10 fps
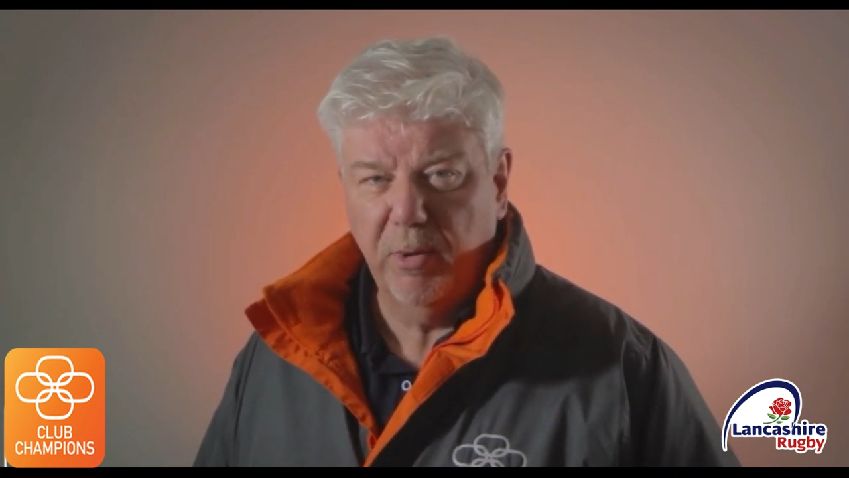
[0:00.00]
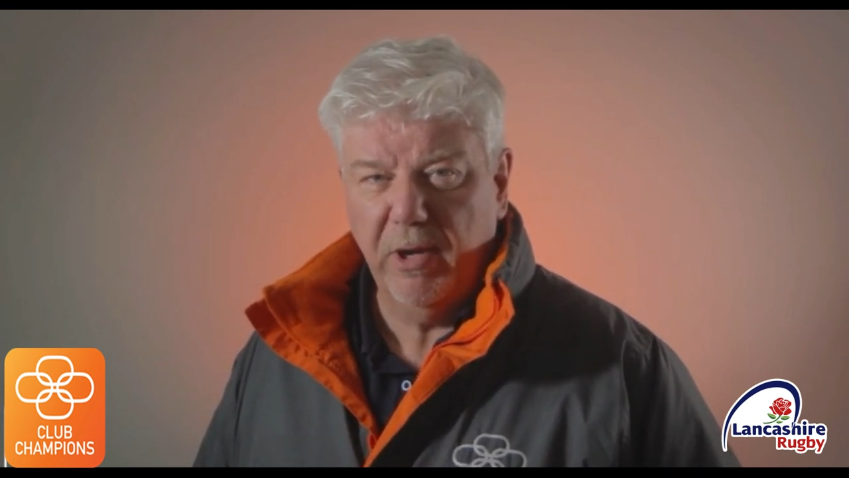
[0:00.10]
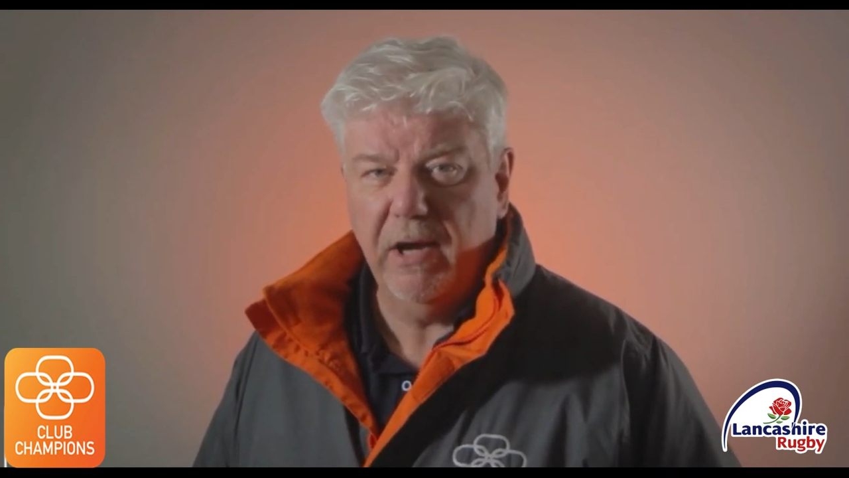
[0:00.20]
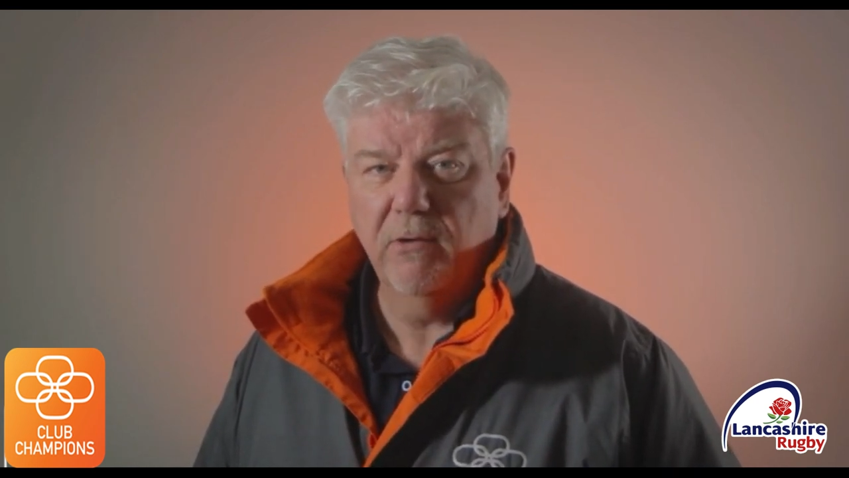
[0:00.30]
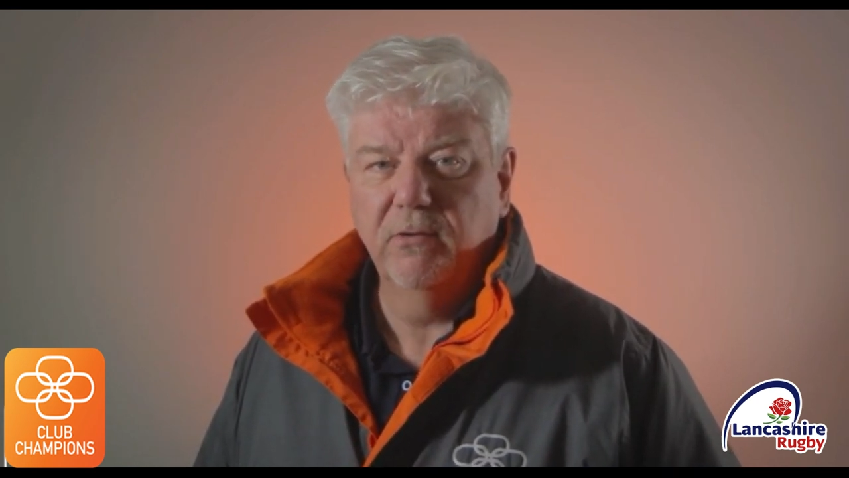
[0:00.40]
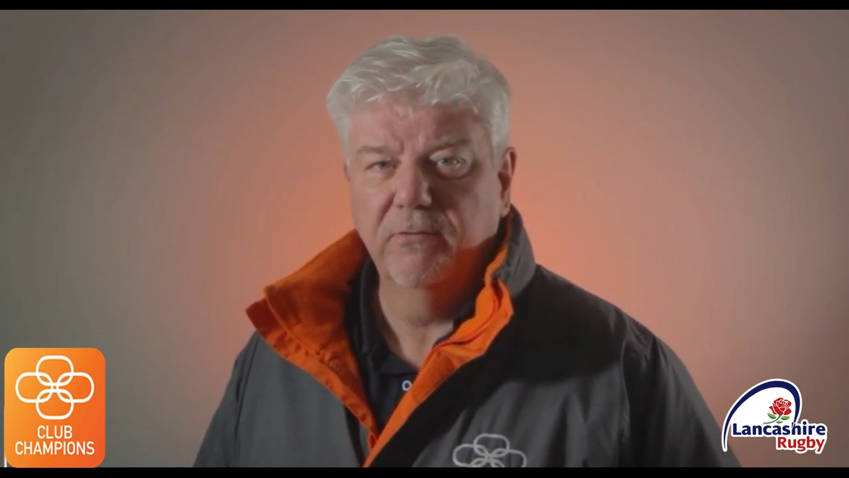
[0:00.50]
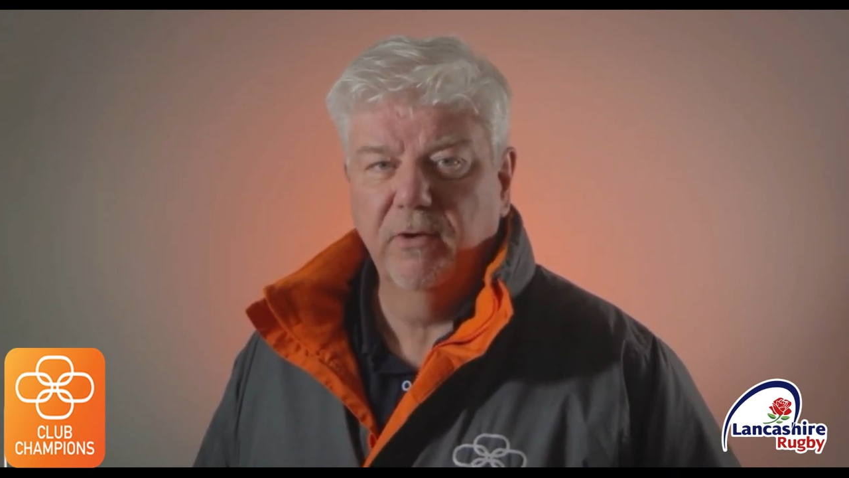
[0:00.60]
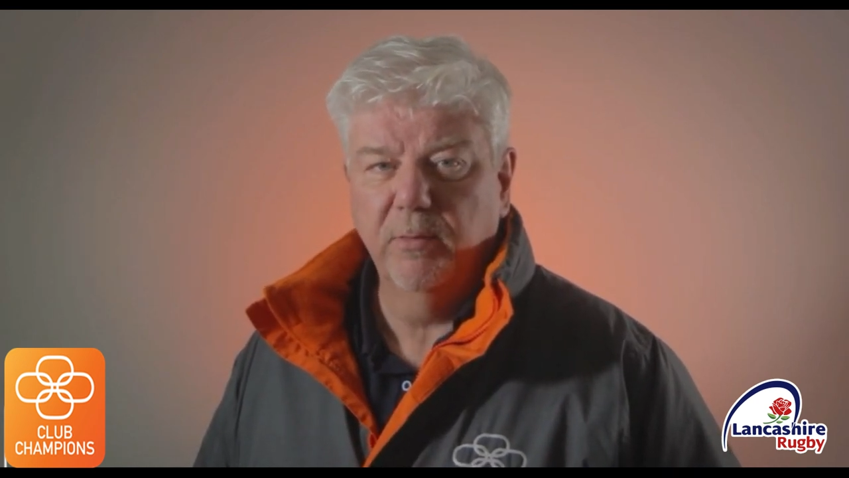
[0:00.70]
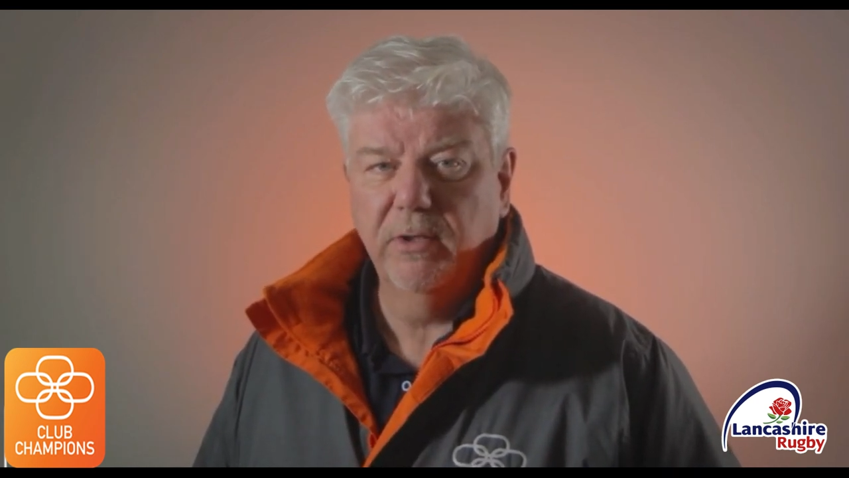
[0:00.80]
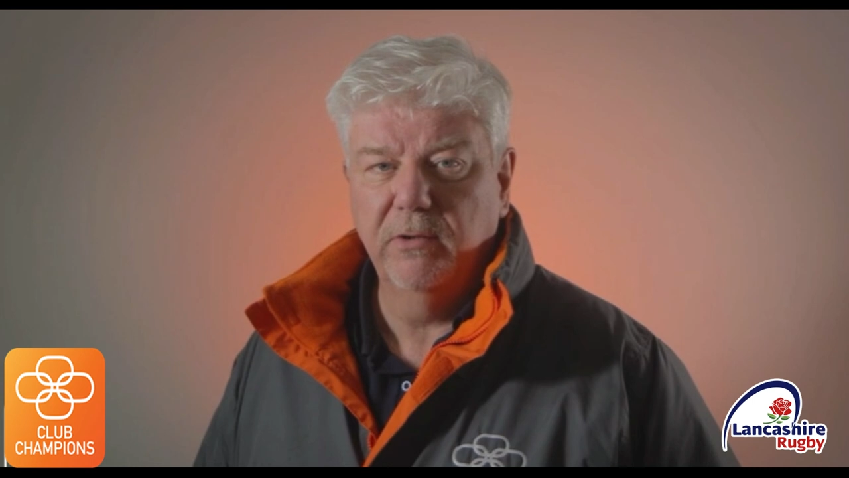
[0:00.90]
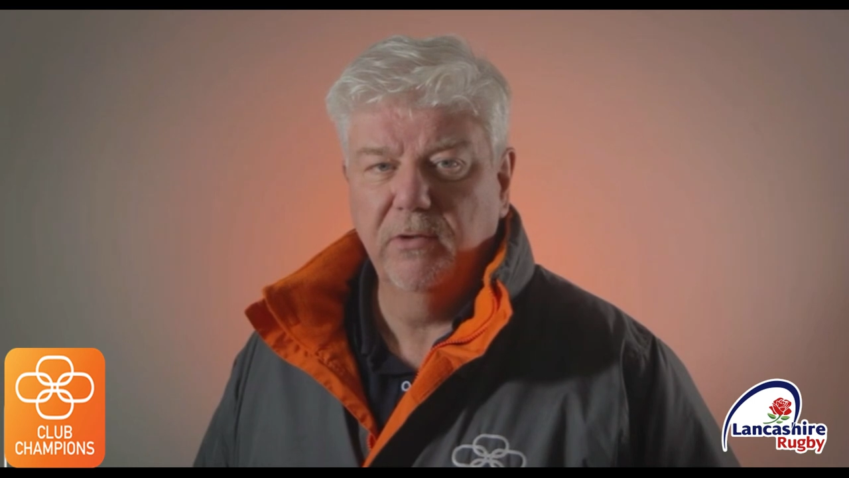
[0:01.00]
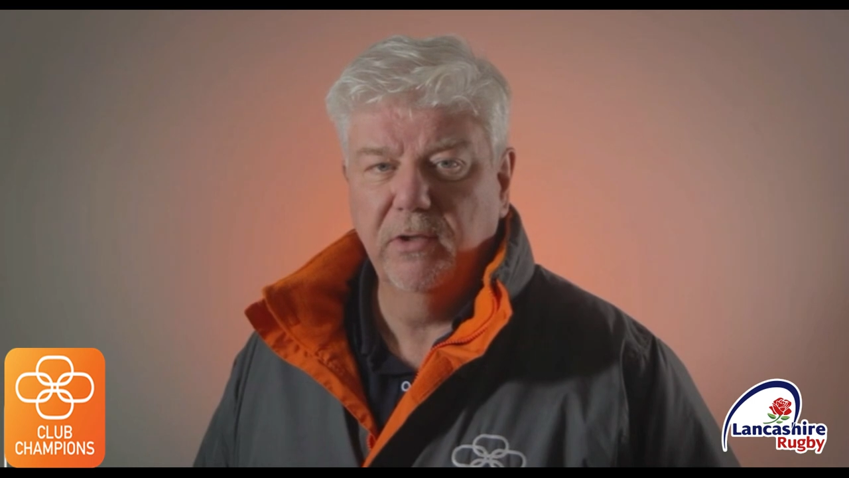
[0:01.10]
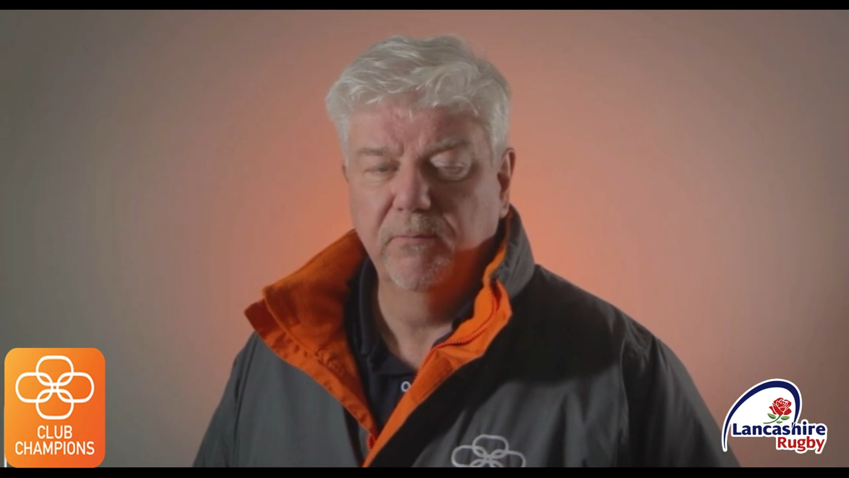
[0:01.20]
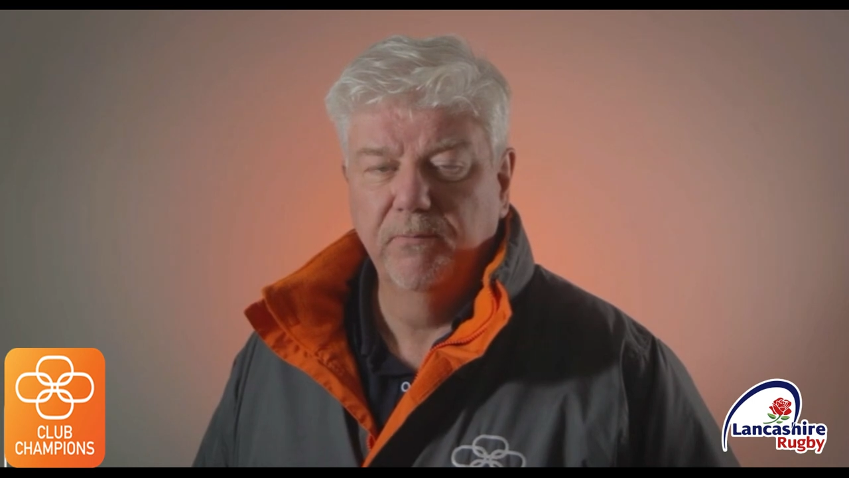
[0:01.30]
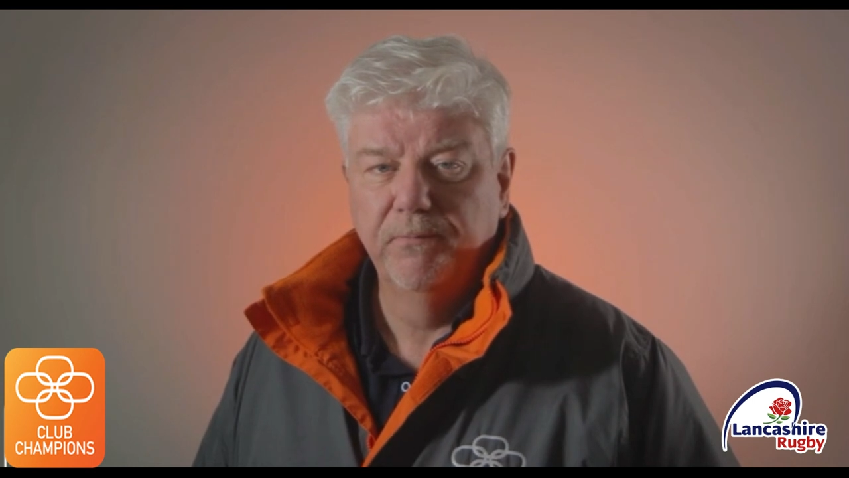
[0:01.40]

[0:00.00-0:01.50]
power of rugby union.